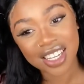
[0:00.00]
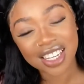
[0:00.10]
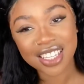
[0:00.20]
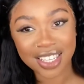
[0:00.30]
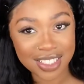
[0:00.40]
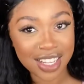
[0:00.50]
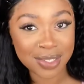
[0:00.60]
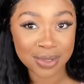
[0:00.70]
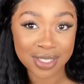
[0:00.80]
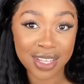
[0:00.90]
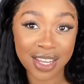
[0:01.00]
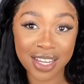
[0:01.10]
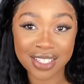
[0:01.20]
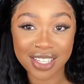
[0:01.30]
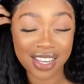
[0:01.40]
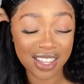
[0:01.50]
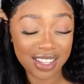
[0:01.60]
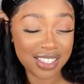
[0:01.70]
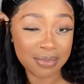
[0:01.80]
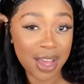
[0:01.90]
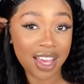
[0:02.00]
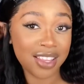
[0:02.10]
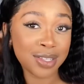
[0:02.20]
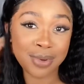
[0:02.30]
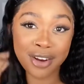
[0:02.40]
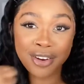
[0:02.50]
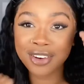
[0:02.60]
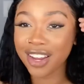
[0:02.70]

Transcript: That's what it sounded like I said. At least in my head, that's what I heard.